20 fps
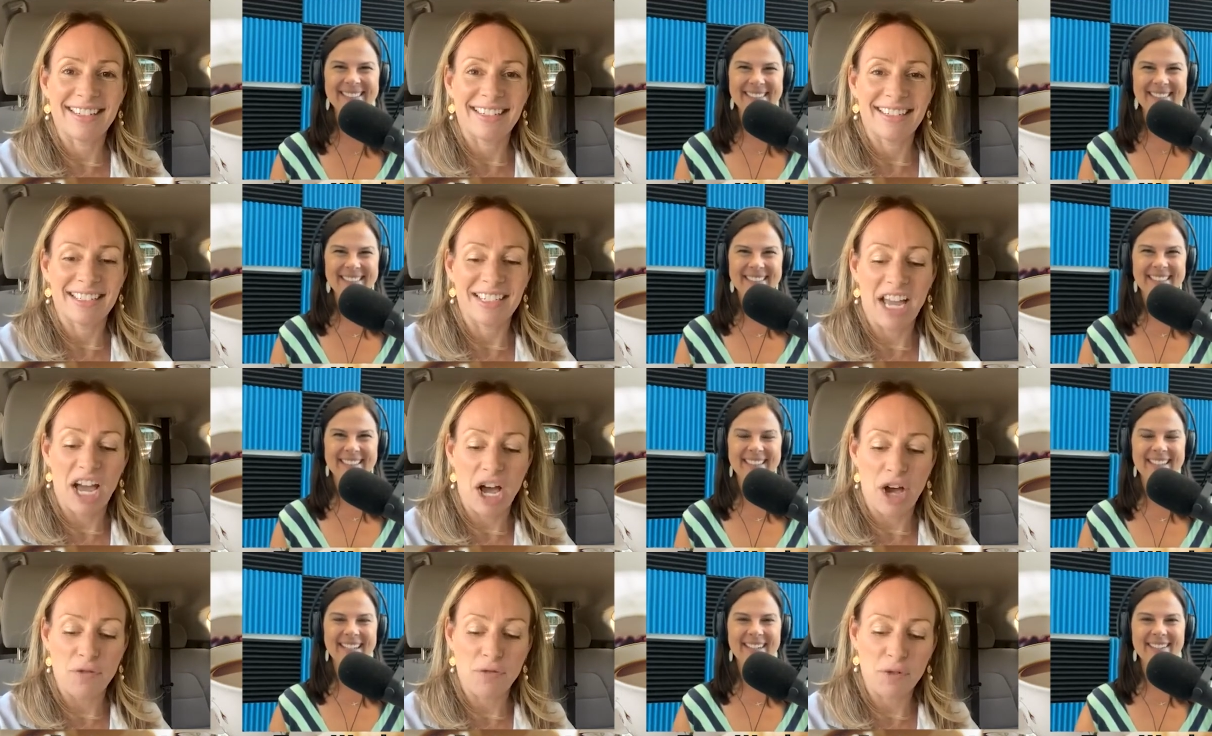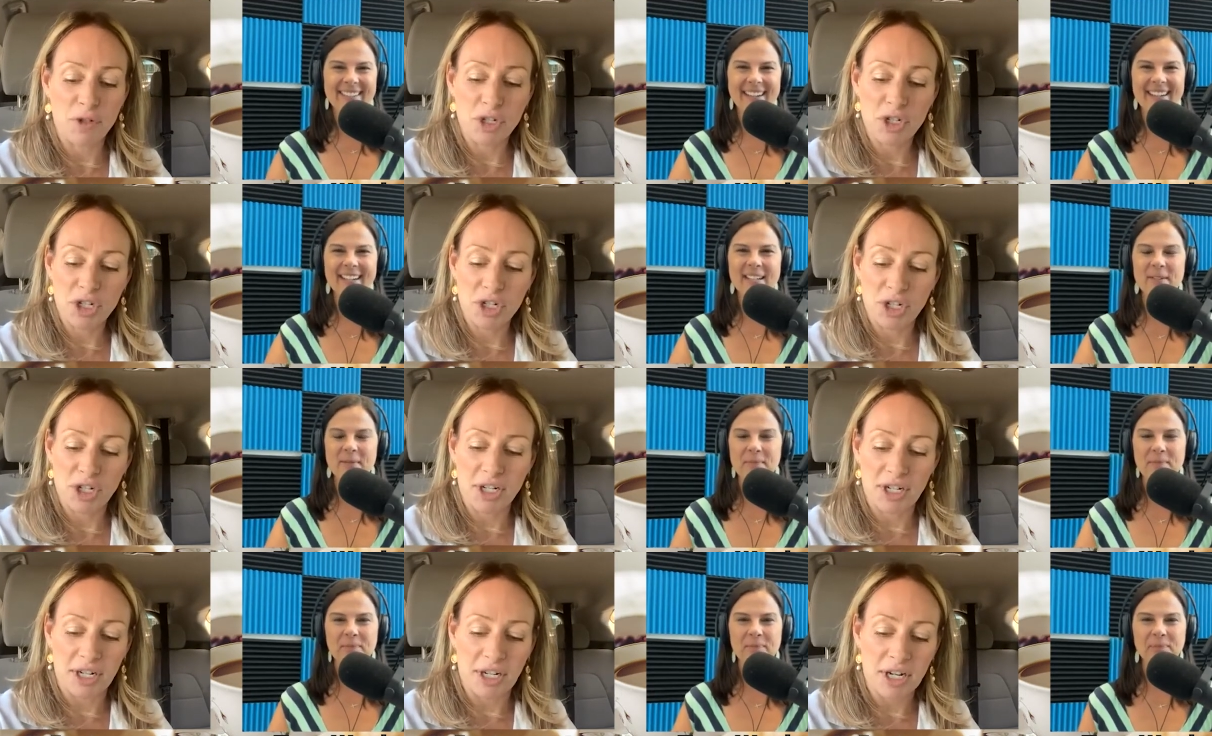Speaker 1: Yeah, All for right.
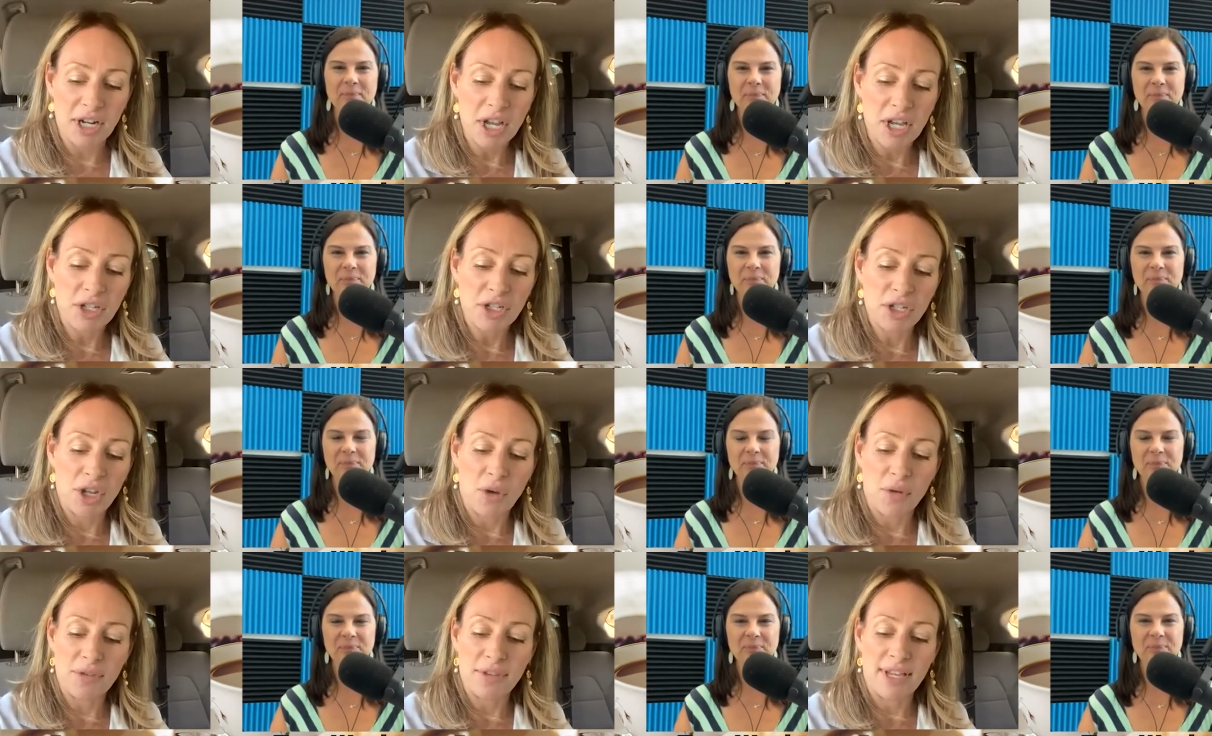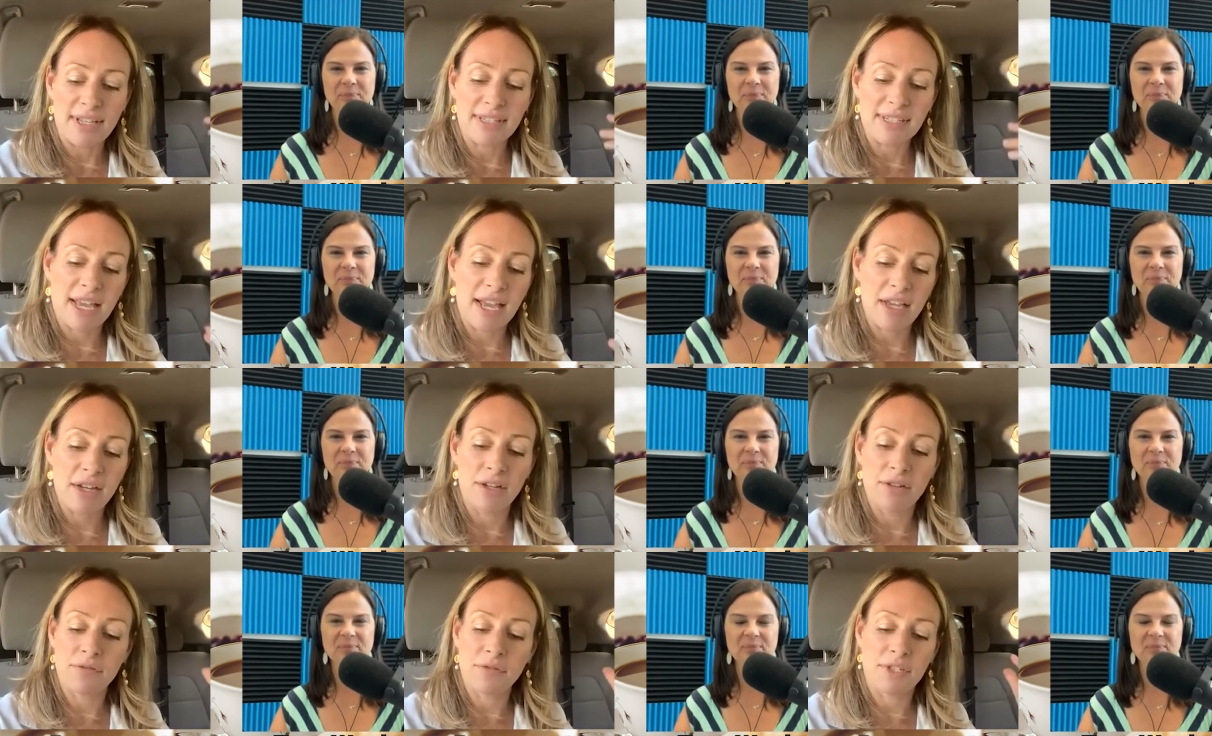sure. So that's
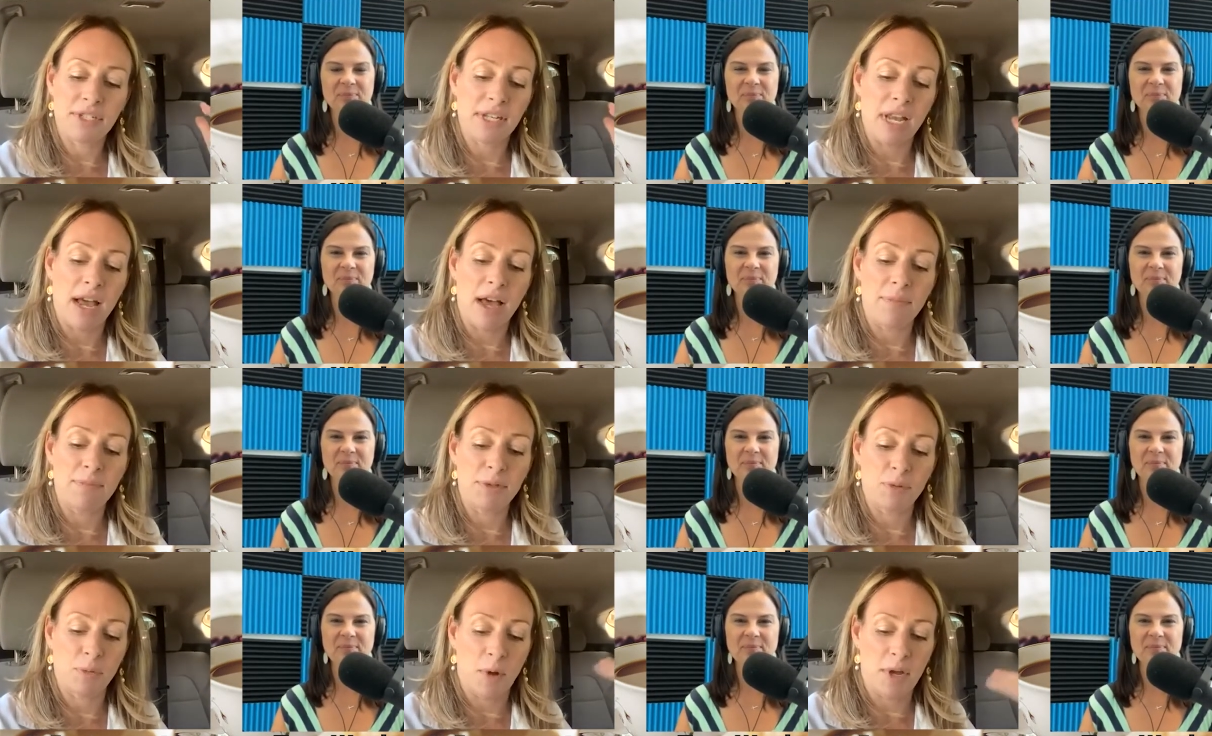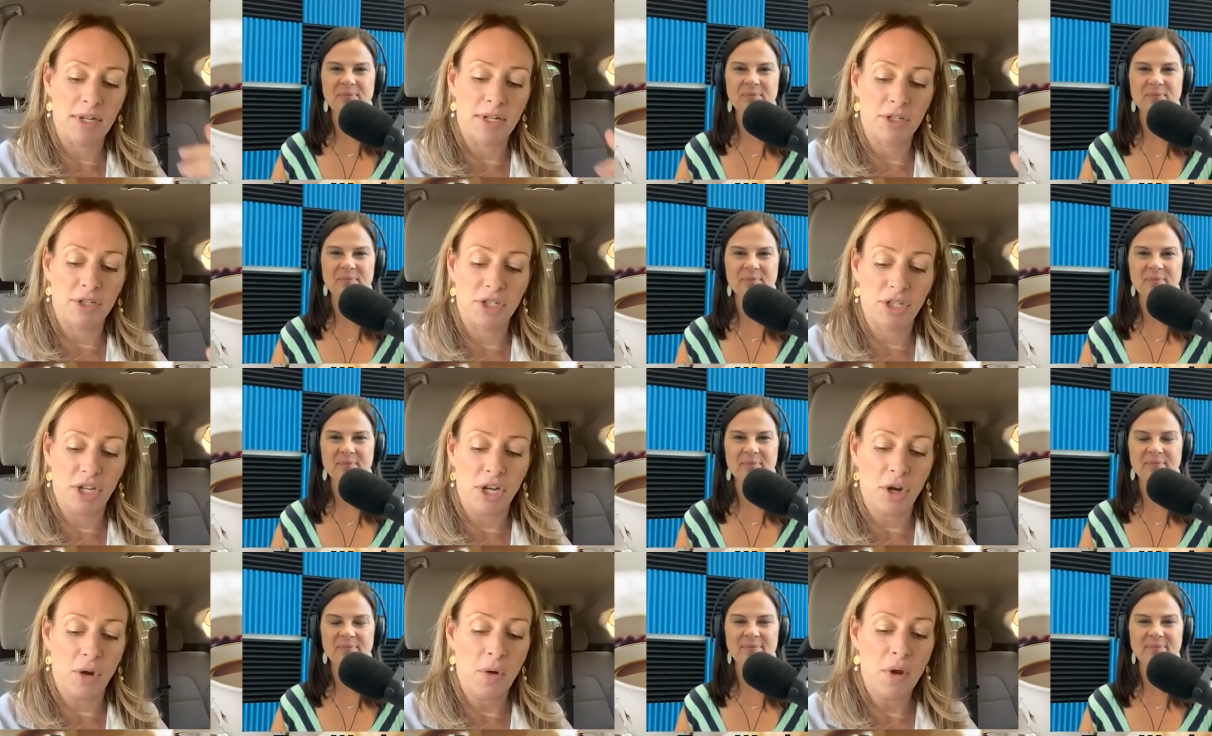kind of steps one and
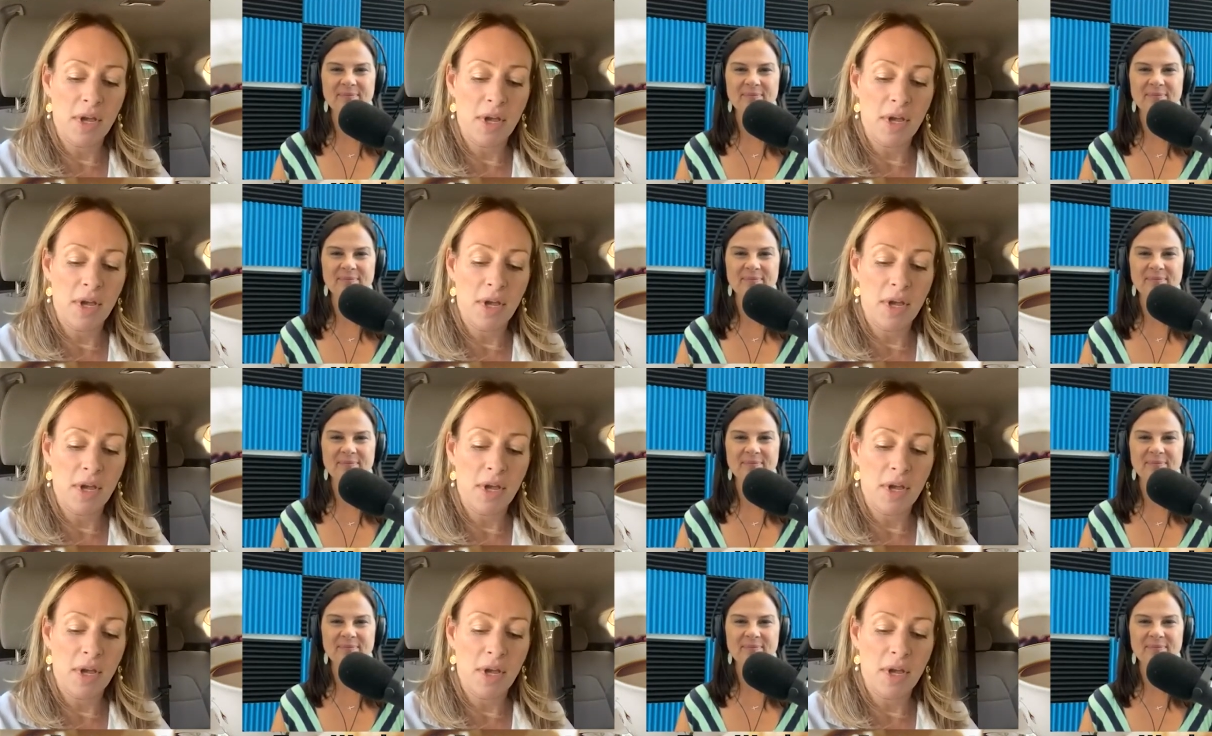two.